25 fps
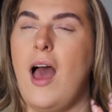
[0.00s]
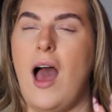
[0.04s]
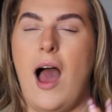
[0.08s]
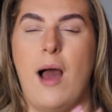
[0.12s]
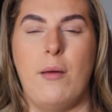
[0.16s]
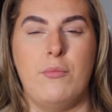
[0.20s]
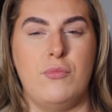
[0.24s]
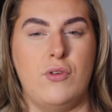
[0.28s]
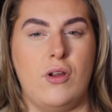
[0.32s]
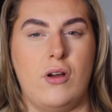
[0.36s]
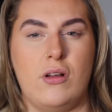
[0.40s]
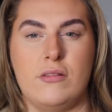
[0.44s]

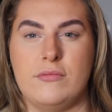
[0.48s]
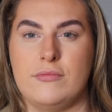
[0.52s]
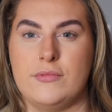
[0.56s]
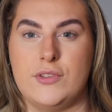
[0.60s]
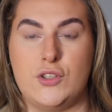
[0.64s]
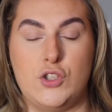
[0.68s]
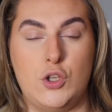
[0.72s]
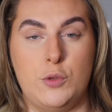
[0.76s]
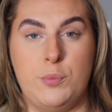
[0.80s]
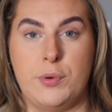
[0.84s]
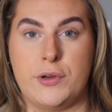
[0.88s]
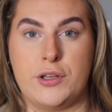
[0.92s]
I'm not
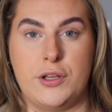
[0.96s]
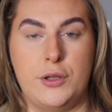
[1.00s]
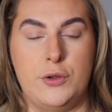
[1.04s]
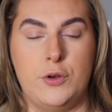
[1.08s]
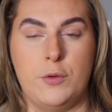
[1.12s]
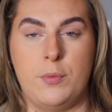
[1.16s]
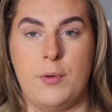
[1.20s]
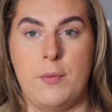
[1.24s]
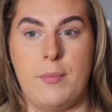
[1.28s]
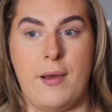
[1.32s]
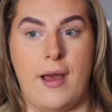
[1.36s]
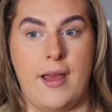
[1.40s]
super clued
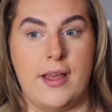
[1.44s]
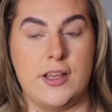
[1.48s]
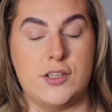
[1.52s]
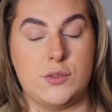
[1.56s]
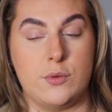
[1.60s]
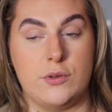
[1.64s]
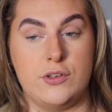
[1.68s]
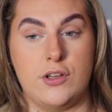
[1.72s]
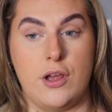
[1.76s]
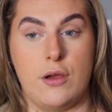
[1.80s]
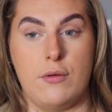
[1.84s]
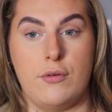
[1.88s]
up about it,
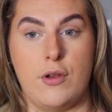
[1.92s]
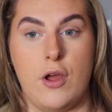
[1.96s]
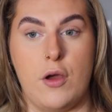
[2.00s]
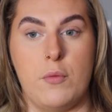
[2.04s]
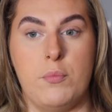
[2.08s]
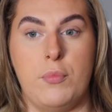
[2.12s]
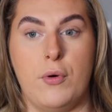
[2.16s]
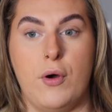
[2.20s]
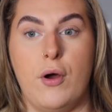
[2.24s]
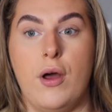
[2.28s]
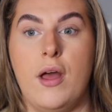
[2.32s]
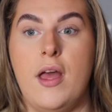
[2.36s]
so I don't
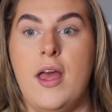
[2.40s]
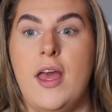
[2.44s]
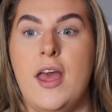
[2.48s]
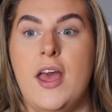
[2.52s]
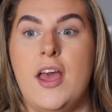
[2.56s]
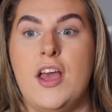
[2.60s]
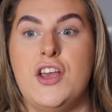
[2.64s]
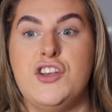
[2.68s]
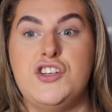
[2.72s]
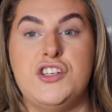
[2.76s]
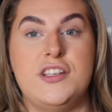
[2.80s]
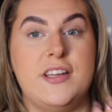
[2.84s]
know, but
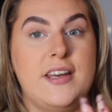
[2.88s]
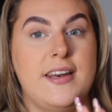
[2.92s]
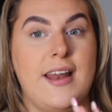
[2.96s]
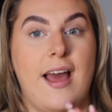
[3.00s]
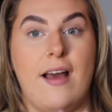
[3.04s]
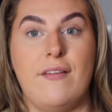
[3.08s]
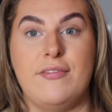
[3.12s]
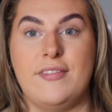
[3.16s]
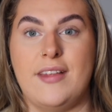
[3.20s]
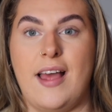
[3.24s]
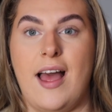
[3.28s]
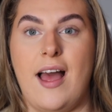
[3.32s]
she didn't
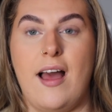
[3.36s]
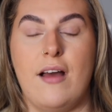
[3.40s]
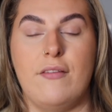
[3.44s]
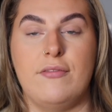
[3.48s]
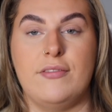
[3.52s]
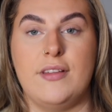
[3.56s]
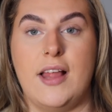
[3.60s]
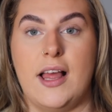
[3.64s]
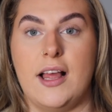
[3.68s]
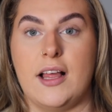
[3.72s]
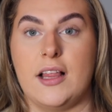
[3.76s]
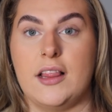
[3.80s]
have to
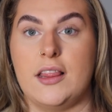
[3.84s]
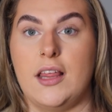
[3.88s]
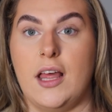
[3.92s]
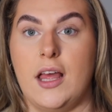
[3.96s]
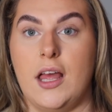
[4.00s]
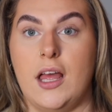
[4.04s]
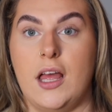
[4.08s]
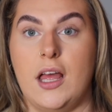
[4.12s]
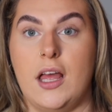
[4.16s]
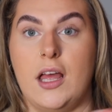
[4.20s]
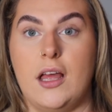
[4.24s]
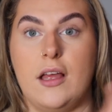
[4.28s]
have like
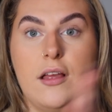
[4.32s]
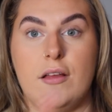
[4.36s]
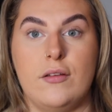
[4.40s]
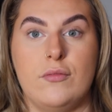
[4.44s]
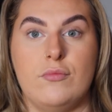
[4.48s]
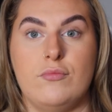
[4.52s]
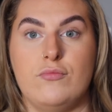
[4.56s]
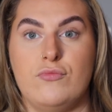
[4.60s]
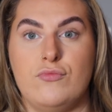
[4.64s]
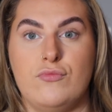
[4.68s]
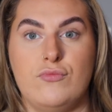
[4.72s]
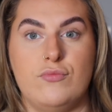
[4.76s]
the,
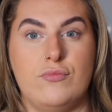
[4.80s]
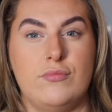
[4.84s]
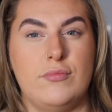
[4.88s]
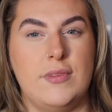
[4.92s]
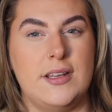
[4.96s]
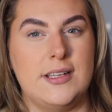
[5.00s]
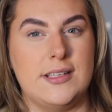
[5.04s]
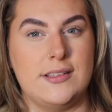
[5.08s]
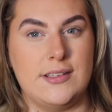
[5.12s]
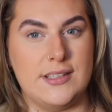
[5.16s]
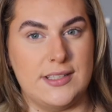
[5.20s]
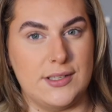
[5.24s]

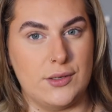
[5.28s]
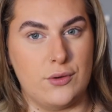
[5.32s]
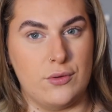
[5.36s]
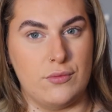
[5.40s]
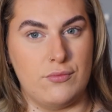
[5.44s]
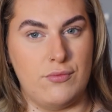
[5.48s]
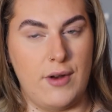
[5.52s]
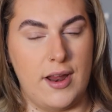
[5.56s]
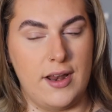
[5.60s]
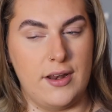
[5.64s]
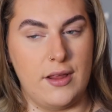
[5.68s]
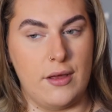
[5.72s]
is it
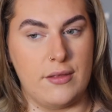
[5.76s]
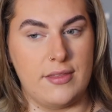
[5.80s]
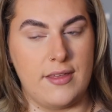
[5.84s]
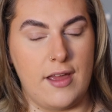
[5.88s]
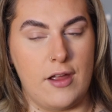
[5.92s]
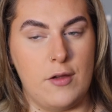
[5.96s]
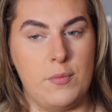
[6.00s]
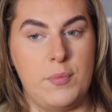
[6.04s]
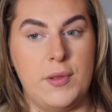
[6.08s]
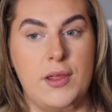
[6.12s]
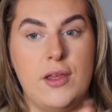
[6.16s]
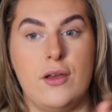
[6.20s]
called
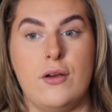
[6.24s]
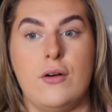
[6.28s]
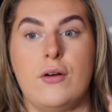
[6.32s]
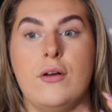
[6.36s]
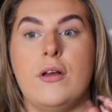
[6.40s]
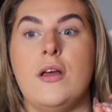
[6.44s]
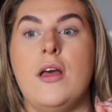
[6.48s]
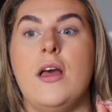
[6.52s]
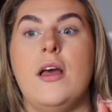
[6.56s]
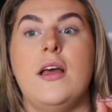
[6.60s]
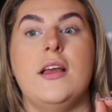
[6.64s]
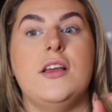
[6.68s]
radiotherapy,
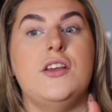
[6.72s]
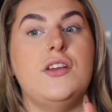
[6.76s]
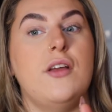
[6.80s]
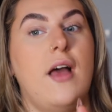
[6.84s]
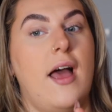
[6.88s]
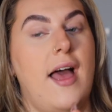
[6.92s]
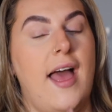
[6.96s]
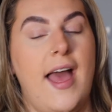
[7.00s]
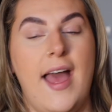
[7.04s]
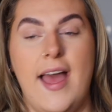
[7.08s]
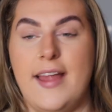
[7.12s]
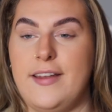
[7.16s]
or
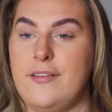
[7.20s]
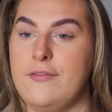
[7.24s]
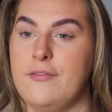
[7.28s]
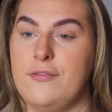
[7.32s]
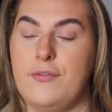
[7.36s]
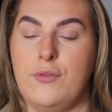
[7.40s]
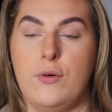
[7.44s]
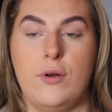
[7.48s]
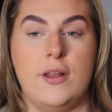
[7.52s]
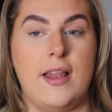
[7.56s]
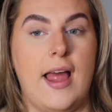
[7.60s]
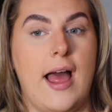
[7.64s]
her hair didn't
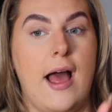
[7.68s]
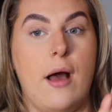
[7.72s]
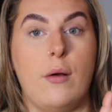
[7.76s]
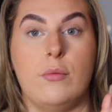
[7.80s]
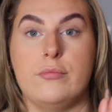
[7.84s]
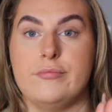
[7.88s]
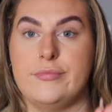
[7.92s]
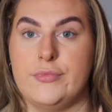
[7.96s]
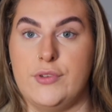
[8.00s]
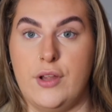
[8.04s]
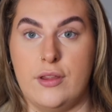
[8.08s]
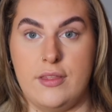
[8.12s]
fall
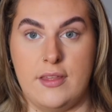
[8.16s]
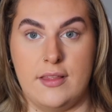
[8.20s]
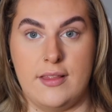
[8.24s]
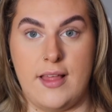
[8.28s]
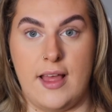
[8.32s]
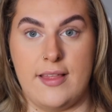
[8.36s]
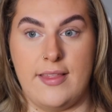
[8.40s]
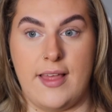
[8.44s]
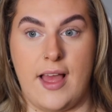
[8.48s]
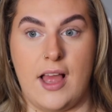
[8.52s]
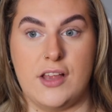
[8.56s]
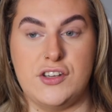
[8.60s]
out, nothing
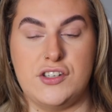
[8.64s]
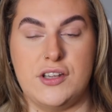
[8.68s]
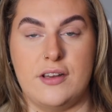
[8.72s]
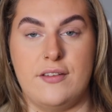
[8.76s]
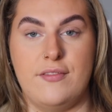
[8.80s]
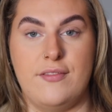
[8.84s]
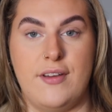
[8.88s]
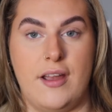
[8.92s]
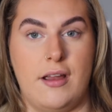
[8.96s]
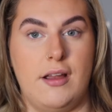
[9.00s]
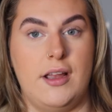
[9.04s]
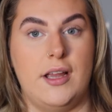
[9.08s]
like that. She had
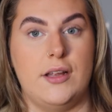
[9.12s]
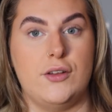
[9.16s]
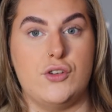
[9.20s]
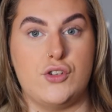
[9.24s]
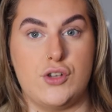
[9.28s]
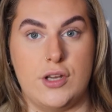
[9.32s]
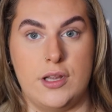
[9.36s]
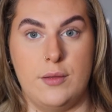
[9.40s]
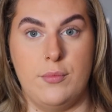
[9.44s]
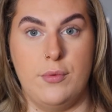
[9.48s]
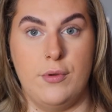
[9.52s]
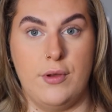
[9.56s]
a very
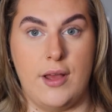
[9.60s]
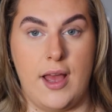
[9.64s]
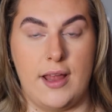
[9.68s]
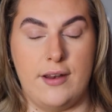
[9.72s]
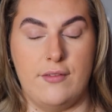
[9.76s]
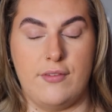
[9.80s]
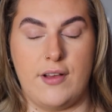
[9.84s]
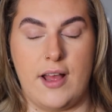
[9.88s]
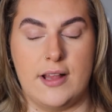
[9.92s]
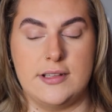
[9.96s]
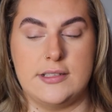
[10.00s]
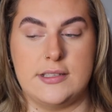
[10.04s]
treatable kind
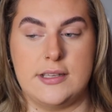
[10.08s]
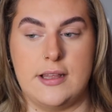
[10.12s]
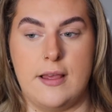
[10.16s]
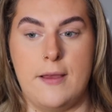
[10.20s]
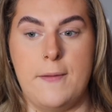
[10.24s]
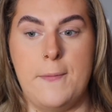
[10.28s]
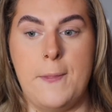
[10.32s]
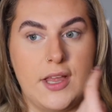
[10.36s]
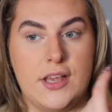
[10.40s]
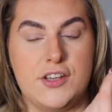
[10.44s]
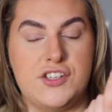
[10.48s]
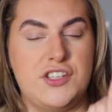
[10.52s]
of
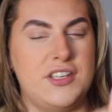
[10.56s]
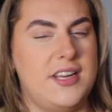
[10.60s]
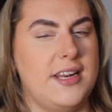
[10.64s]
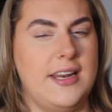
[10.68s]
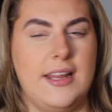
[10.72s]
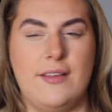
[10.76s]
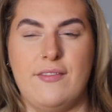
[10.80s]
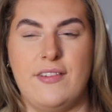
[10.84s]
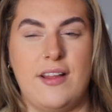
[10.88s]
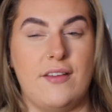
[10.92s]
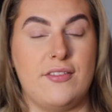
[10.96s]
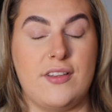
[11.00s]
cancer. She
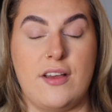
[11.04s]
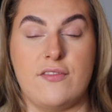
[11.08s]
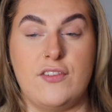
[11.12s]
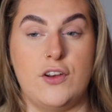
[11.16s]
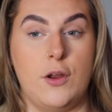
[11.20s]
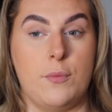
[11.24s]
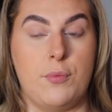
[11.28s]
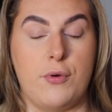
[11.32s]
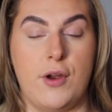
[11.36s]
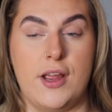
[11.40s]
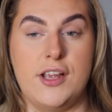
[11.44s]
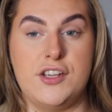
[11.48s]
didn't even have to have an
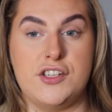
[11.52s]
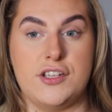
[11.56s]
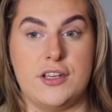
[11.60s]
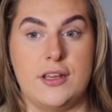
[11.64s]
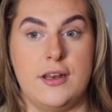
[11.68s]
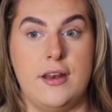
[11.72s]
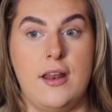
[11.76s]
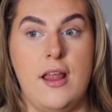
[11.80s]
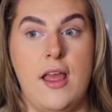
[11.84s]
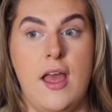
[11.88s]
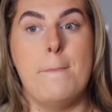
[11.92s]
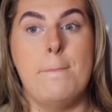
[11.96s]

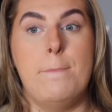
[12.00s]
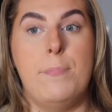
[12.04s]
operation.